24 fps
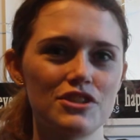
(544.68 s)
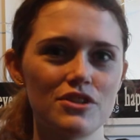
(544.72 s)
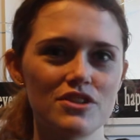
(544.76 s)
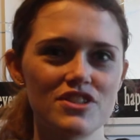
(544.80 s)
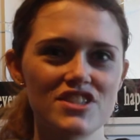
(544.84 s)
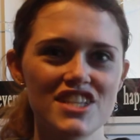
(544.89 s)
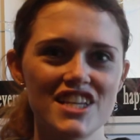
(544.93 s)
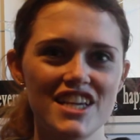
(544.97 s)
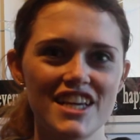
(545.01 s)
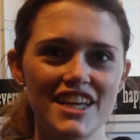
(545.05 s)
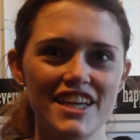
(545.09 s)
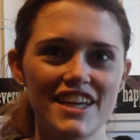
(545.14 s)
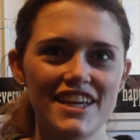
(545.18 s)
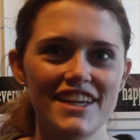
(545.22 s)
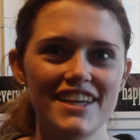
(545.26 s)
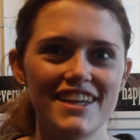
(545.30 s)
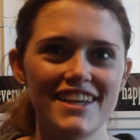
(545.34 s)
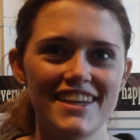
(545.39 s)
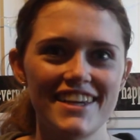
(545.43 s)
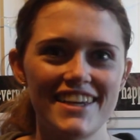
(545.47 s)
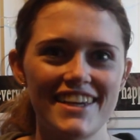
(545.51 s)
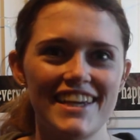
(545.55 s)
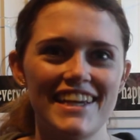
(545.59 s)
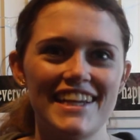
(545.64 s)
goes,
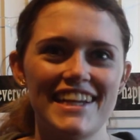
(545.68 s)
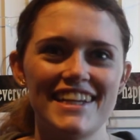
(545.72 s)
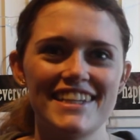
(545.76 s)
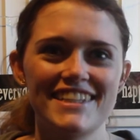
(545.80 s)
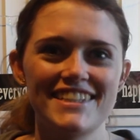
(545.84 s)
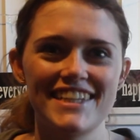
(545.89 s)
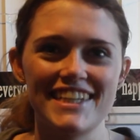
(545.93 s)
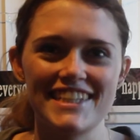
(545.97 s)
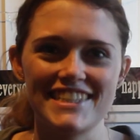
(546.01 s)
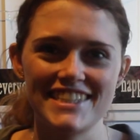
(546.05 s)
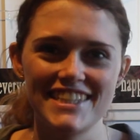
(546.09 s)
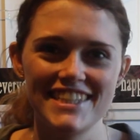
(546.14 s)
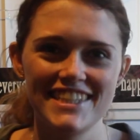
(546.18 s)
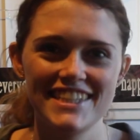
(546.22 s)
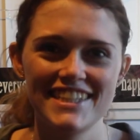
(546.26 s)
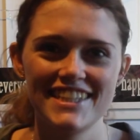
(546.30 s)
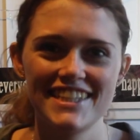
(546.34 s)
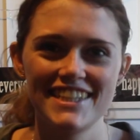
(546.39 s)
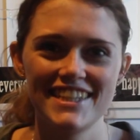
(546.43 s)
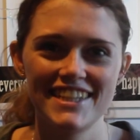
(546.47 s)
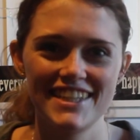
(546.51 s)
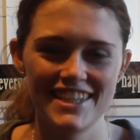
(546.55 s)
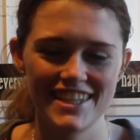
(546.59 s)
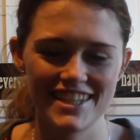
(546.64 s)
"Can I touch it?"
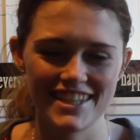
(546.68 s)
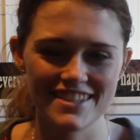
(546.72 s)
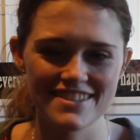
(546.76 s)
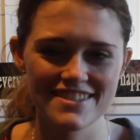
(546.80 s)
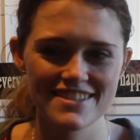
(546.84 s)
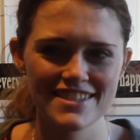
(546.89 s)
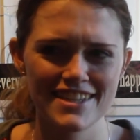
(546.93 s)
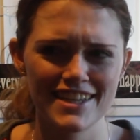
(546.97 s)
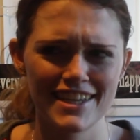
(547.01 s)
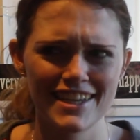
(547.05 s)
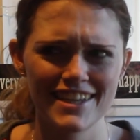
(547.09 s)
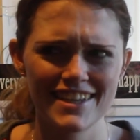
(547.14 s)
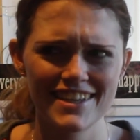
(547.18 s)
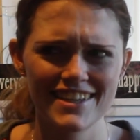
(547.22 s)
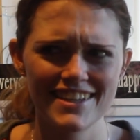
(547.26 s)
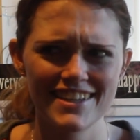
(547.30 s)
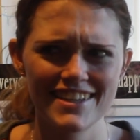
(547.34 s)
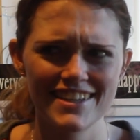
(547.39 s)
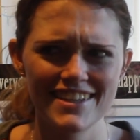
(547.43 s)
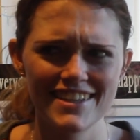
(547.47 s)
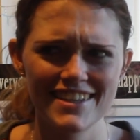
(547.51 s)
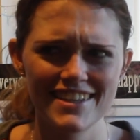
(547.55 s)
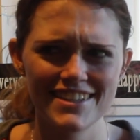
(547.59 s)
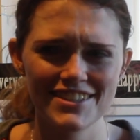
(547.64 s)
And I was like,
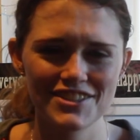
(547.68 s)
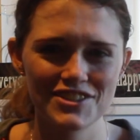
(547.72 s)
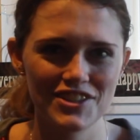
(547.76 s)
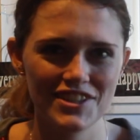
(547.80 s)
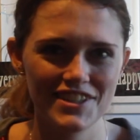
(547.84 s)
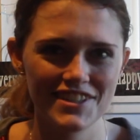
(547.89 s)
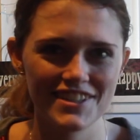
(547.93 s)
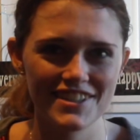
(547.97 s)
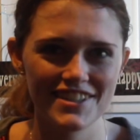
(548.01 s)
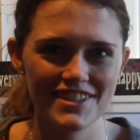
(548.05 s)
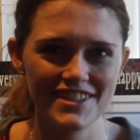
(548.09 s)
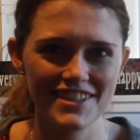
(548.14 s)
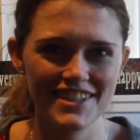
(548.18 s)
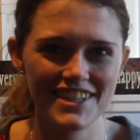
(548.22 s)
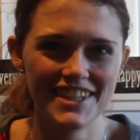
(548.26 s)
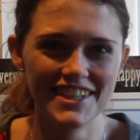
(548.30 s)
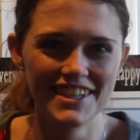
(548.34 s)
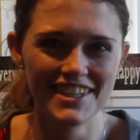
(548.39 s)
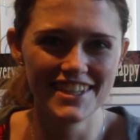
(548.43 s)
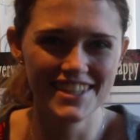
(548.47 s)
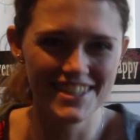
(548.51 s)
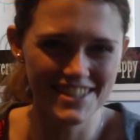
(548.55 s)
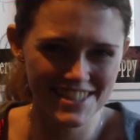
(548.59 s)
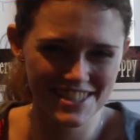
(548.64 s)
"Sure."
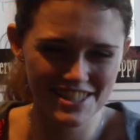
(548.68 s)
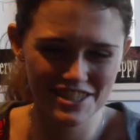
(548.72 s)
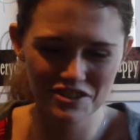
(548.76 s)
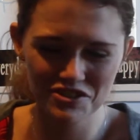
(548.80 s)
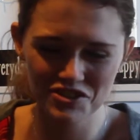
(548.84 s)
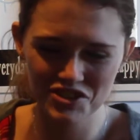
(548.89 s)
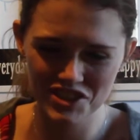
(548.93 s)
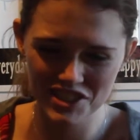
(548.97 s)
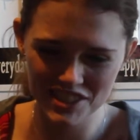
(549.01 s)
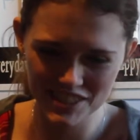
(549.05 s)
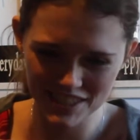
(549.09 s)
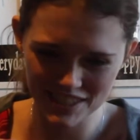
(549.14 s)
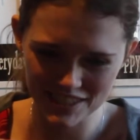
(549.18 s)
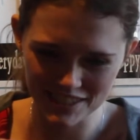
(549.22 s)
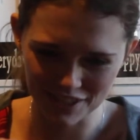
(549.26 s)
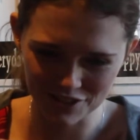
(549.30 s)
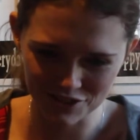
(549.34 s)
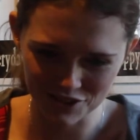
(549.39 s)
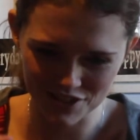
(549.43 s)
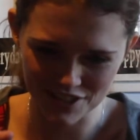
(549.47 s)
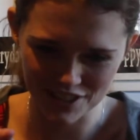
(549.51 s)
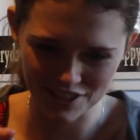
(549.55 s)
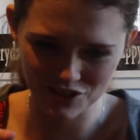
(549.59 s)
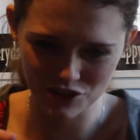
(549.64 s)
So she
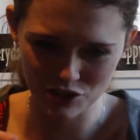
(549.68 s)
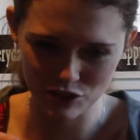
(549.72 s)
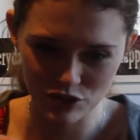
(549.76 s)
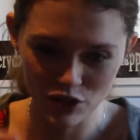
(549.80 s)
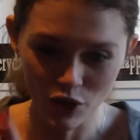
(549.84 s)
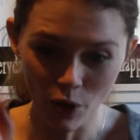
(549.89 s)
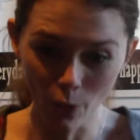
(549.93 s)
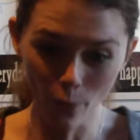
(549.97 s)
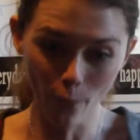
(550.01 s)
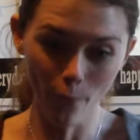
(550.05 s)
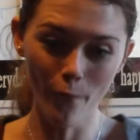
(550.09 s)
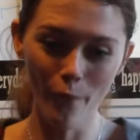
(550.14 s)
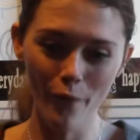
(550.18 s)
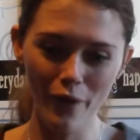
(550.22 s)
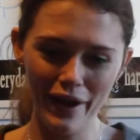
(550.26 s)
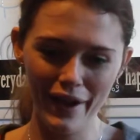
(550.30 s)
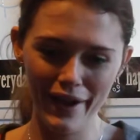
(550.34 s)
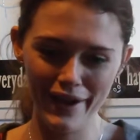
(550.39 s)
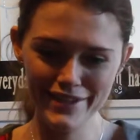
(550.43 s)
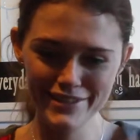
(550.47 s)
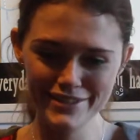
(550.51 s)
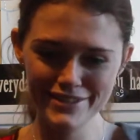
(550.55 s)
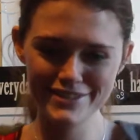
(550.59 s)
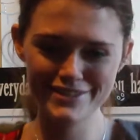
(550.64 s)
touches it. She goes, "Oh,
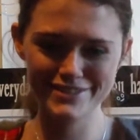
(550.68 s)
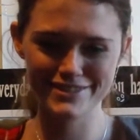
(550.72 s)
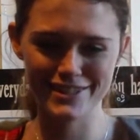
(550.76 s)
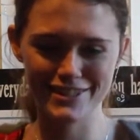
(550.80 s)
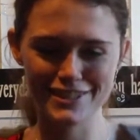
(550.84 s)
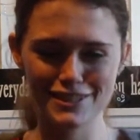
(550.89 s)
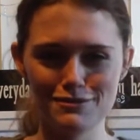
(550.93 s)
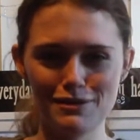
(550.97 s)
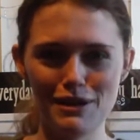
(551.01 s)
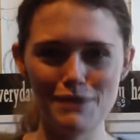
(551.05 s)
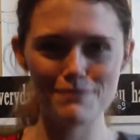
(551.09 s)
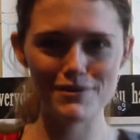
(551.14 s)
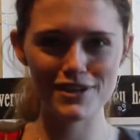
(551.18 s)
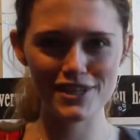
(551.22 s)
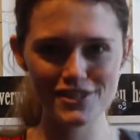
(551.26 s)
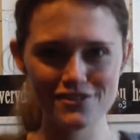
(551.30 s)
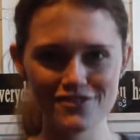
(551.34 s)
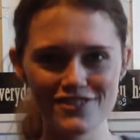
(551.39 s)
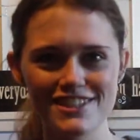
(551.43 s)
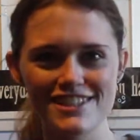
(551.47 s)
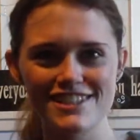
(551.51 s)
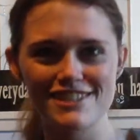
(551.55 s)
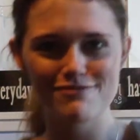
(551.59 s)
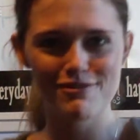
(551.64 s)
I just touched my best
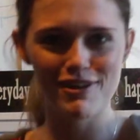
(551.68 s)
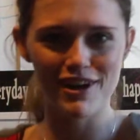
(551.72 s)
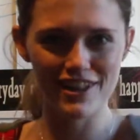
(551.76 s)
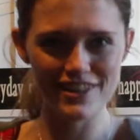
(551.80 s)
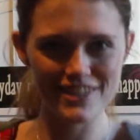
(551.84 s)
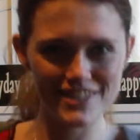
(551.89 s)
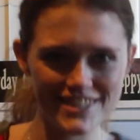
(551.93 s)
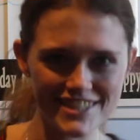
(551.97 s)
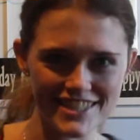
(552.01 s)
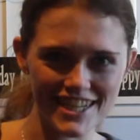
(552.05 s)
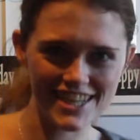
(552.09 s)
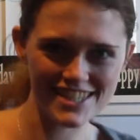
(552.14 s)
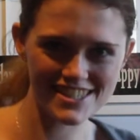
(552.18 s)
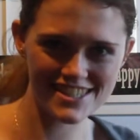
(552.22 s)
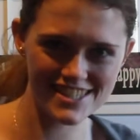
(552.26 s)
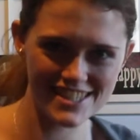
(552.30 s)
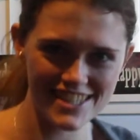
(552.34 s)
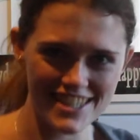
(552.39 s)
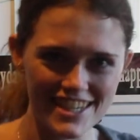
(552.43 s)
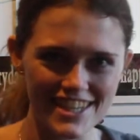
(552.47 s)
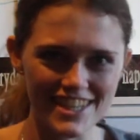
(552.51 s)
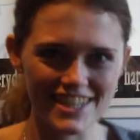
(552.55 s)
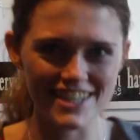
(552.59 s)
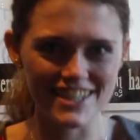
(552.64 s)
friend's small
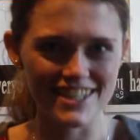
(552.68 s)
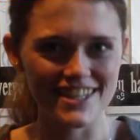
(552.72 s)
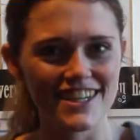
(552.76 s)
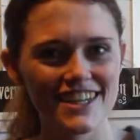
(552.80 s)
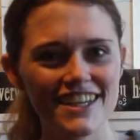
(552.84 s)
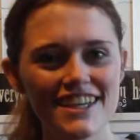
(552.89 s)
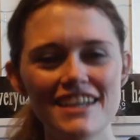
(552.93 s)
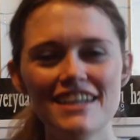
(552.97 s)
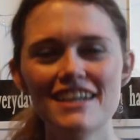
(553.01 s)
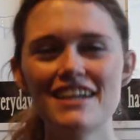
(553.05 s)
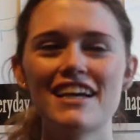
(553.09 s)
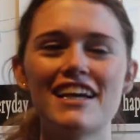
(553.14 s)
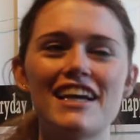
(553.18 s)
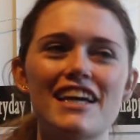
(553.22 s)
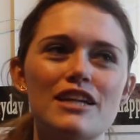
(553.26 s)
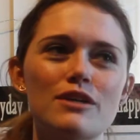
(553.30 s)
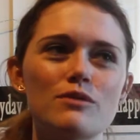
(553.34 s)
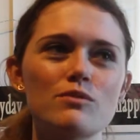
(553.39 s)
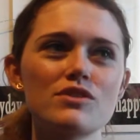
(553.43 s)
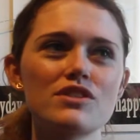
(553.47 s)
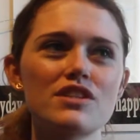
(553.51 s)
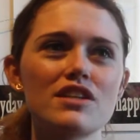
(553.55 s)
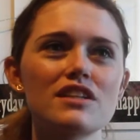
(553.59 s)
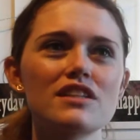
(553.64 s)
intestine." And it
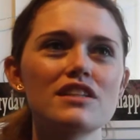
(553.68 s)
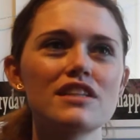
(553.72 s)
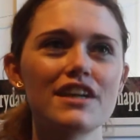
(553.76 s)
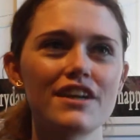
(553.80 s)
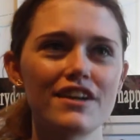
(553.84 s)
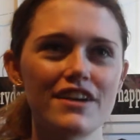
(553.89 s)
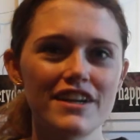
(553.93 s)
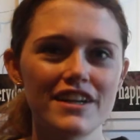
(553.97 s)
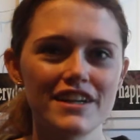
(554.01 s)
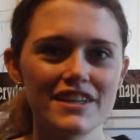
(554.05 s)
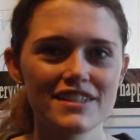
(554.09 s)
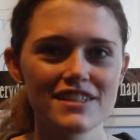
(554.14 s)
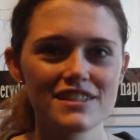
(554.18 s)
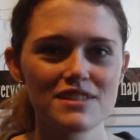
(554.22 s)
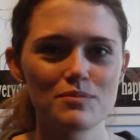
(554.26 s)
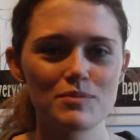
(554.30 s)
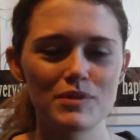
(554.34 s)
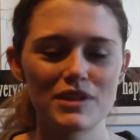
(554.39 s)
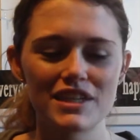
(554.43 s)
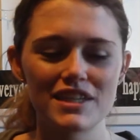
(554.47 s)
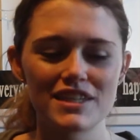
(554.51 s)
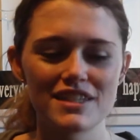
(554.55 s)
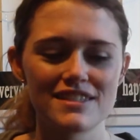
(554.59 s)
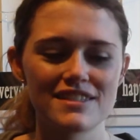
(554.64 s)
was hilarious
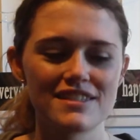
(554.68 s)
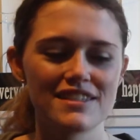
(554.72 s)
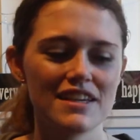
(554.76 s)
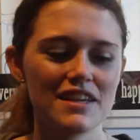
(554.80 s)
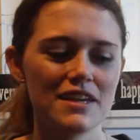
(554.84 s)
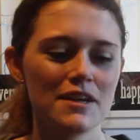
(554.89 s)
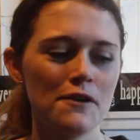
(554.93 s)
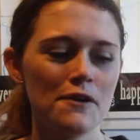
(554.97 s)
because